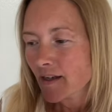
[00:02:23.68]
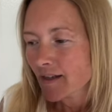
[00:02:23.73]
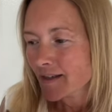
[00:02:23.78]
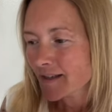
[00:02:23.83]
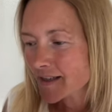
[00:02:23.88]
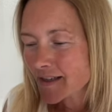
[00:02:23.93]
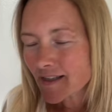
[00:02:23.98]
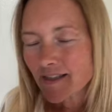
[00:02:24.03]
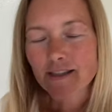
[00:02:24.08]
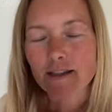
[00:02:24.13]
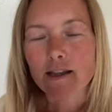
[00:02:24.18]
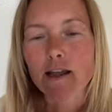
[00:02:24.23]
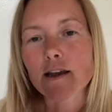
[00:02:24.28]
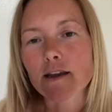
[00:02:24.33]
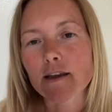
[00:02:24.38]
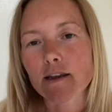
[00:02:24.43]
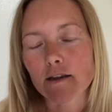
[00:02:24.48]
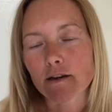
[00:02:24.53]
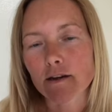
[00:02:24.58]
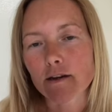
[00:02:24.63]

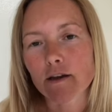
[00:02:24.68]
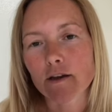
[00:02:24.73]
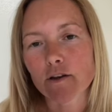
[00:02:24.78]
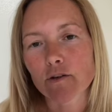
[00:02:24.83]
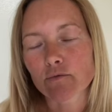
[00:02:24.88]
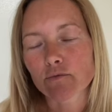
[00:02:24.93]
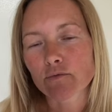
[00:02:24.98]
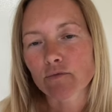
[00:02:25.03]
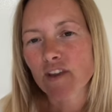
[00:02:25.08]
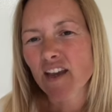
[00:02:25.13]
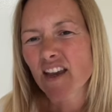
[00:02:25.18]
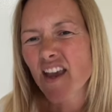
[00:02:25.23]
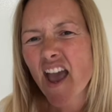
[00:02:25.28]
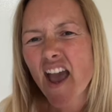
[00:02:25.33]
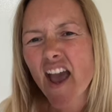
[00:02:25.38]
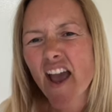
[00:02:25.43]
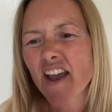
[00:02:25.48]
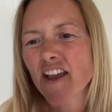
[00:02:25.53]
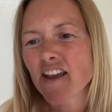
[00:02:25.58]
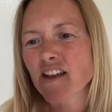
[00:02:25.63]
dislike no, they
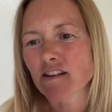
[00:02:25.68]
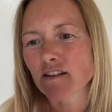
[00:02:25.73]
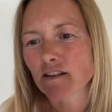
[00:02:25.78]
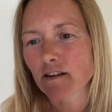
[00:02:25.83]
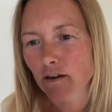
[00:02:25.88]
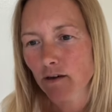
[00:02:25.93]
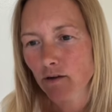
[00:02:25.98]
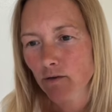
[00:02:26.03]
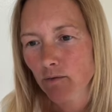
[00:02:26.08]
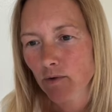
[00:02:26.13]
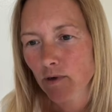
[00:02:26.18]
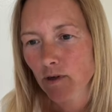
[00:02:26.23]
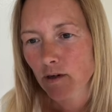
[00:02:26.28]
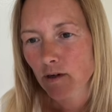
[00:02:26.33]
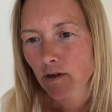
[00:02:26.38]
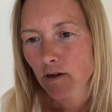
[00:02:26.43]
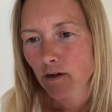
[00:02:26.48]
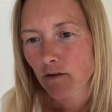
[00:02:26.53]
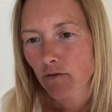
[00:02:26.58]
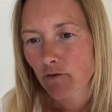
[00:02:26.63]
hate no
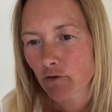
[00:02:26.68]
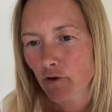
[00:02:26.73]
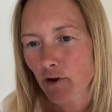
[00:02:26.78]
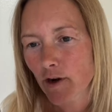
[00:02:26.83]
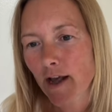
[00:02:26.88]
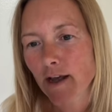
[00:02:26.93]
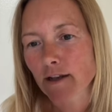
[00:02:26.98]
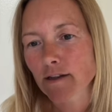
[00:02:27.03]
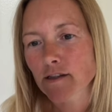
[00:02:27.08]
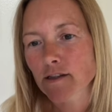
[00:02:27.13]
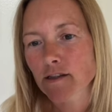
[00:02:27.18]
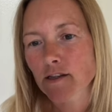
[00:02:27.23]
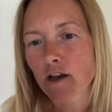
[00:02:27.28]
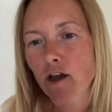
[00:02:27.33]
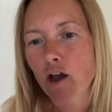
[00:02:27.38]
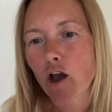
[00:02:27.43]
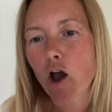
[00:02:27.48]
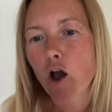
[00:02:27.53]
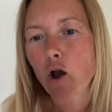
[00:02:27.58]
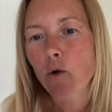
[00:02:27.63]
for an answer,
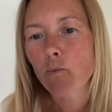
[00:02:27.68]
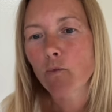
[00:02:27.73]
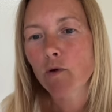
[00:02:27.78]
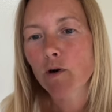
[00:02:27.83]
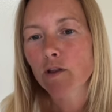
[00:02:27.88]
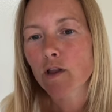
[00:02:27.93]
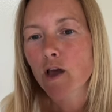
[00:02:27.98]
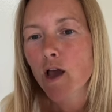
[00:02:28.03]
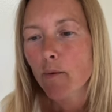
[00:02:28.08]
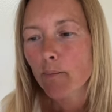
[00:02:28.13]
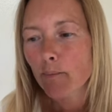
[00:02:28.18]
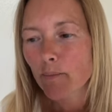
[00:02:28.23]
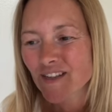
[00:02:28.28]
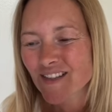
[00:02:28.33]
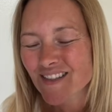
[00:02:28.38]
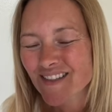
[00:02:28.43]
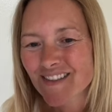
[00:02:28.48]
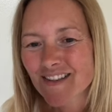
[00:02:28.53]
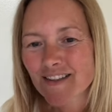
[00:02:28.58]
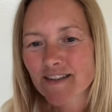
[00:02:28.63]
and will
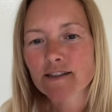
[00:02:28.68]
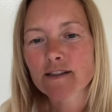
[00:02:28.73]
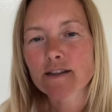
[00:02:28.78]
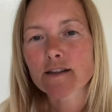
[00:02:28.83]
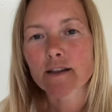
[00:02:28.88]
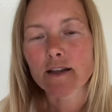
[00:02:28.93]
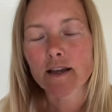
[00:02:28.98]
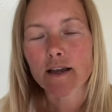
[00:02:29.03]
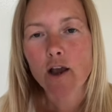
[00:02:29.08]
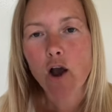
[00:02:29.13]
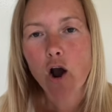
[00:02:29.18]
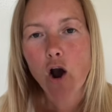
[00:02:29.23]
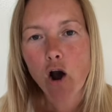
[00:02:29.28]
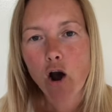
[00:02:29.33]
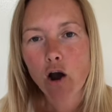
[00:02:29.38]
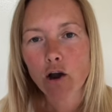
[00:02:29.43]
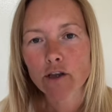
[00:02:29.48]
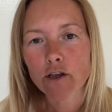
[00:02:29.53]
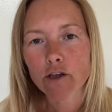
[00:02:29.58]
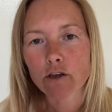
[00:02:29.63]
persistently
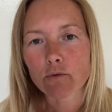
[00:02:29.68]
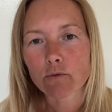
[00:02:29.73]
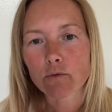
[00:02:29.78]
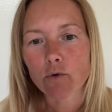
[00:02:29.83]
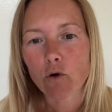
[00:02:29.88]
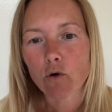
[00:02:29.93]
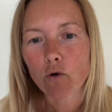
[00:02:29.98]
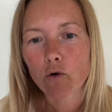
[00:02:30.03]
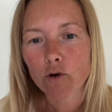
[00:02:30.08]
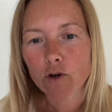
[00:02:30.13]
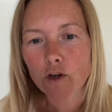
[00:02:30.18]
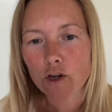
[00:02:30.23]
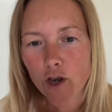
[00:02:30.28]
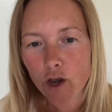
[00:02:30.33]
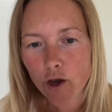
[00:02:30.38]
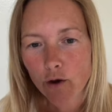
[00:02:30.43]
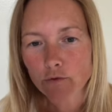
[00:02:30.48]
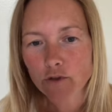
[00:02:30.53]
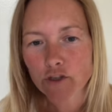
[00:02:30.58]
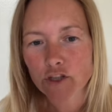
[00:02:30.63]
argue or
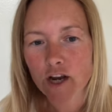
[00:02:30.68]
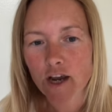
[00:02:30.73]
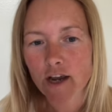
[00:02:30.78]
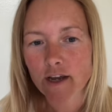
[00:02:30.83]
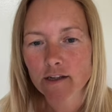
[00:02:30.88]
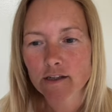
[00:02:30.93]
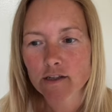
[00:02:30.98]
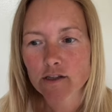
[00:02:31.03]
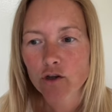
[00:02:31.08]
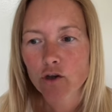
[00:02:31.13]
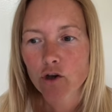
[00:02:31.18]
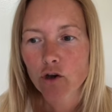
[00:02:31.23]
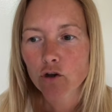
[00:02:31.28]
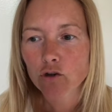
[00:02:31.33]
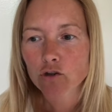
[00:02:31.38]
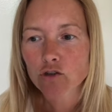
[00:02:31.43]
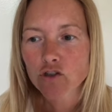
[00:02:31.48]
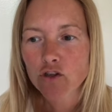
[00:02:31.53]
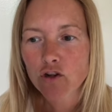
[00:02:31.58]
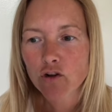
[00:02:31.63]
negotiate
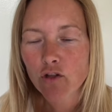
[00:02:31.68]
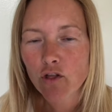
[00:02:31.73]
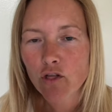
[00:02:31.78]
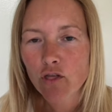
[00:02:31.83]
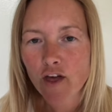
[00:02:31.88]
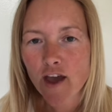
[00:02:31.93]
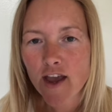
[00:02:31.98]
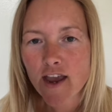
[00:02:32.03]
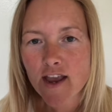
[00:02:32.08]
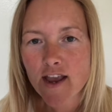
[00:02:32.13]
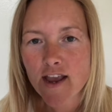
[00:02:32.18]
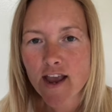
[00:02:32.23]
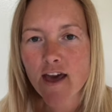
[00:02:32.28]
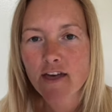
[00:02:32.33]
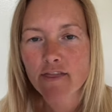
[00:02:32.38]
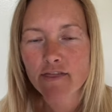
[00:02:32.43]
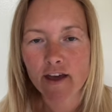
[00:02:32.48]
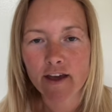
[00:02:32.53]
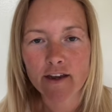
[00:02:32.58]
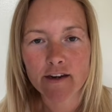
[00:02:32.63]
until they
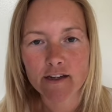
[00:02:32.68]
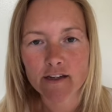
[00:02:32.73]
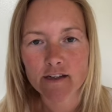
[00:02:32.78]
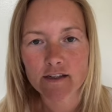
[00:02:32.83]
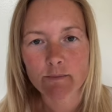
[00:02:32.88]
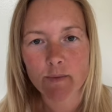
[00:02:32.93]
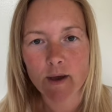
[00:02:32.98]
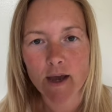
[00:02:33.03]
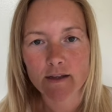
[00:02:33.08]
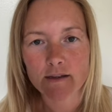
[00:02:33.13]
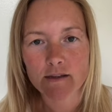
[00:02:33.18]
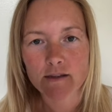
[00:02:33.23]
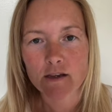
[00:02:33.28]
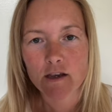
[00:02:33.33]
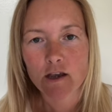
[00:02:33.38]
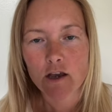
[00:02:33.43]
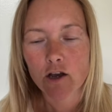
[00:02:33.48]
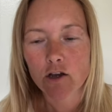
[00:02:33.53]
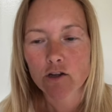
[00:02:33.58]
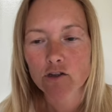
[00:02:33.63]
get their needs met,
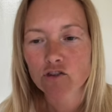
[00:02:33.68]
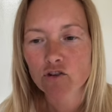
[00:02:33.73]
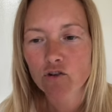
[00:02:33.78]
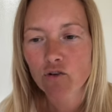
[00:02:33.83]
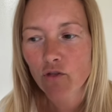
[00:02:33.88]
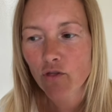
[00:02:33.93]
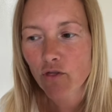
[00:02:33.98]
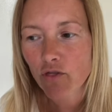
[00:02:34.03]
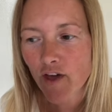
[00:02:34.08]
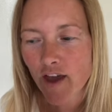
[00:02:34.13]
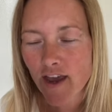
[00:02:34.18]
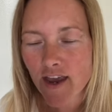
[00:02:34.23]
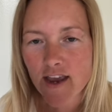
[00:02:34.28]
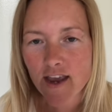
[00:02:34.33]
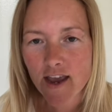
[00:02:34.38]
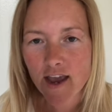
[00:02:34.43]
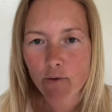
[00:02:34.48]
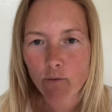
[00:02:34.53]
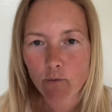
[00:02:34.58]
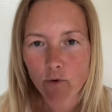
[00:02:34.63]
until they
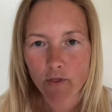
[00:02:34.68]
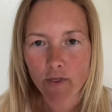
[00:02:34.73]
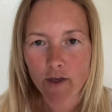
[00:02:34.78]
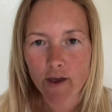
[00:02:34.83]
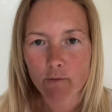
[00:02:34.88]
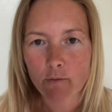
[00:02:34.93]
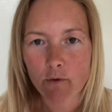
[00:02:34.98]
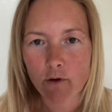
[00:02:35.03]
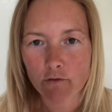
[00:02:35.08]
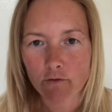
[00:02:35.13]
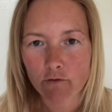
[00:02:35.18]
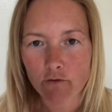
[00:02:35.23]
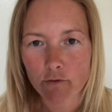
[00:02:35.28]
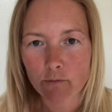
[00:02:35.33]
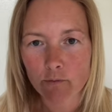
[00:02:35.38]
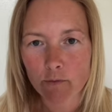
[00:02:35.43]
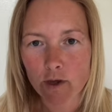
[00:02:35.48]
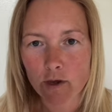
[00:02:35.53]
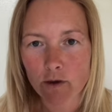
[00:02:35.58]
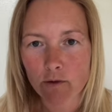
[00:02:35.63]
get what they want
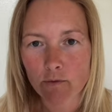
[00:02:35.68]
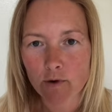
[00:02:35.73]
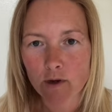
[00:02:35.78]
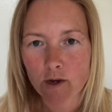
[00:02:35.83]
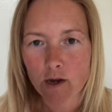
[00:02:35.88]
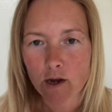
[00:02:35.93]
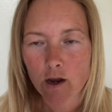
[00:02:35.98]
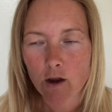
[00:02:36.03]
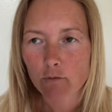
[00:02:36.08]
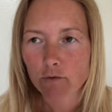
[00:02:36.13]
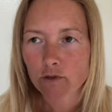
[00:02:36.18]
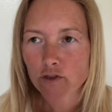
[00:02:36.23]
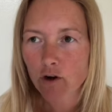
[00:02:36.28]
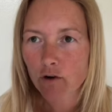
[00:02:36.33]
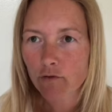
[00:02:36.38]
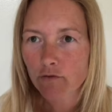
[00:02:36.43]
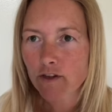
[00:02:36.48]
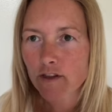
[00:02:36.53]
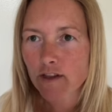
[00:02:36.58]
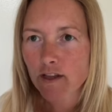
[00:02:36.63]
from you, which
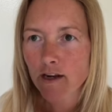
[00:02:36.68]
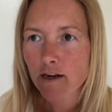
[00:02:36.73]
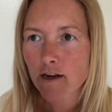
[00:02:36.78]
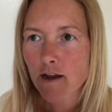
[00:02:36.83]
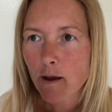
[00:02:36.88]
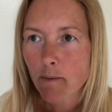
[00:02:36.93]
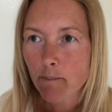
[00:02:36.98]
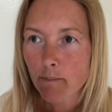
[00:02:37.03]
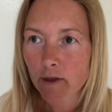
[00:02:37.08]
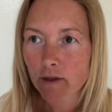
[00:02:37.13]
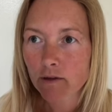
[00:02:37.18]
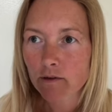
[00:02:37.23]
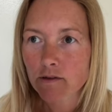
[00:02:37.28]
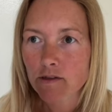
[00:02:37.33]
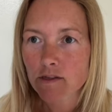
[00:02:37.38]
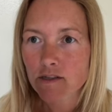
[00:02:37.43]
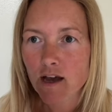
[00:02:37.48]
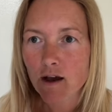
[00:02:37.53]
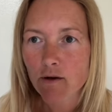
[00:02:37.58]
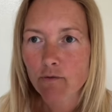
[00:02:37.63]
often then
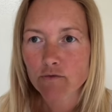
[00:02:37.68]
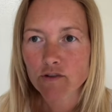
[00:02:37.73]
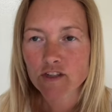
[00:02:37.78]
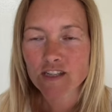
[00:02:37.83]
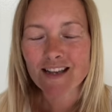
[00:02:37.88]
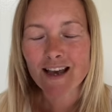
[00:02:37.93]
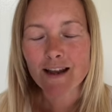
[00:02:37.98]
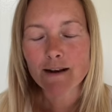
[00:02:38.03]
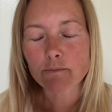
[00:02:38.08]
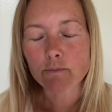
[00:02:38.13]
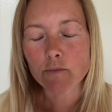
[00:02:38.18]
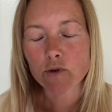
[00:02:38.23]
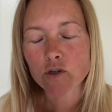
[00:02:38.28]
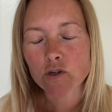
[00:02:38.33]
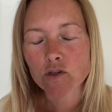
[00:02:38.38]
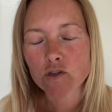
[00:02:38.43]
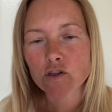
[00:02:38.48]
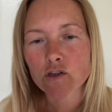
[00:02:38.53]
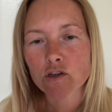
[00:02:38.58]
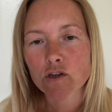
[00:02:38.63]
builds that
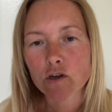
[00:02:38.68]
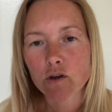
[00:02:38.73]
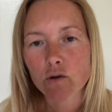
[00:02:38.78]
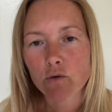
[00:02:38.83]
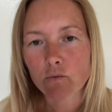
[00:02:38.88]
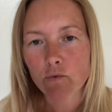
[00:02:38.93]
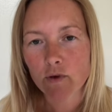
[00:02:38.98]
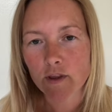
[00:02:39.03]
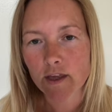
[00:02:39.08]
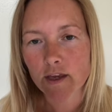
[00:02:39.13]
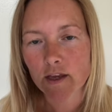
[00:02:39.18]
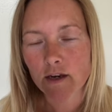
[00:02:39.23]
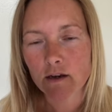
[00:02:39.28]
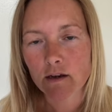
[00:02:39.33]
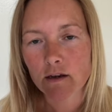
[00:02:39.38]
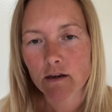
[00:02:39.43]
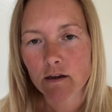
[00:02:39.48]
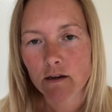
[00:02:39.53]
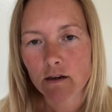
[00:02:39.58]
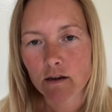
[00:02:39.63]
resentment within
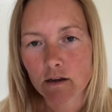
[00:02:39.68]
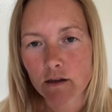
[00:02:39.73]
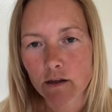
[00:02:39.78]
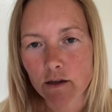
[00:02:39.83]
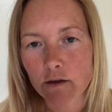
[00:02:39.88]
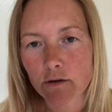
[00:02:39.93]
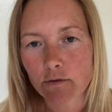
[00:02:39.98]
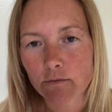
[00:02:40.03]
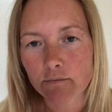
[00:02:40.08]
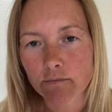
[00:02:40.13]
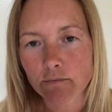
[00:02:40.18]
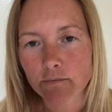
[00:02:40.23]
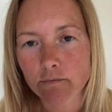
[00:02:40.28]
you.